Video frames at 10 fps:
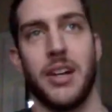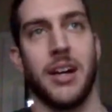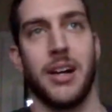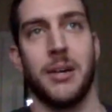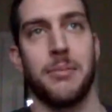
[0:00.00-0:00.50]

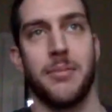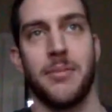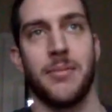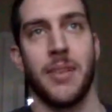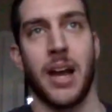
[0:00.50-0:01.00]

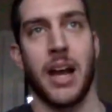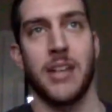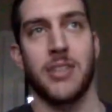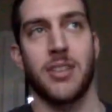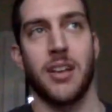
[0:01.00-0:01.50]
I
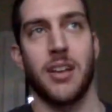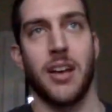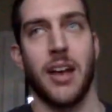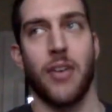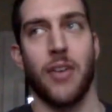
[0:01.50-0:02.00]
just
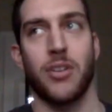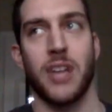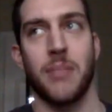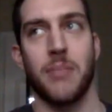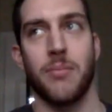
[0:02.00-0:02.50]
have a hard
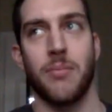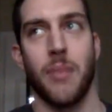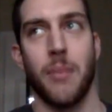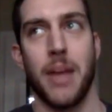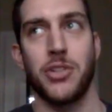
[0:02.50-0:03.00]
time
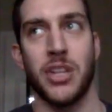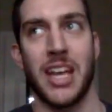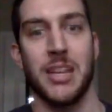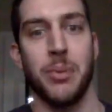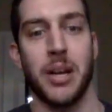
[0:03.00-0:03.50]
imagining
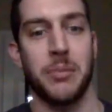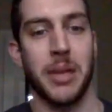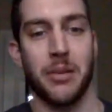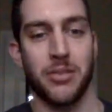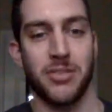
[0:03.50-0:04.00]
anybody being
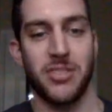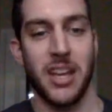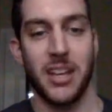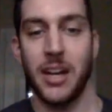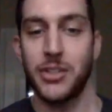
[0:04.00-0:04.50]
able to stay
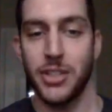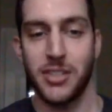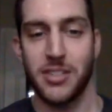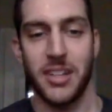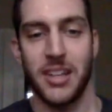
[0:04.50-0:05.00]

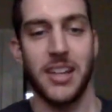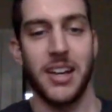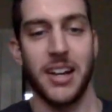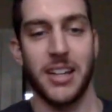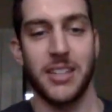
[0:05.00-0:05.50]
conscious
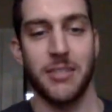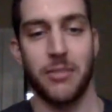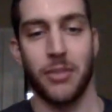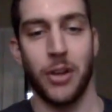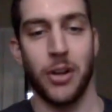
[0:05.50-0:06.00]

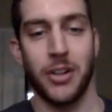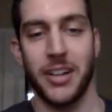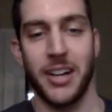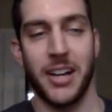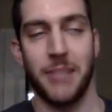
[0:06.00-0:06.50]
against him for long.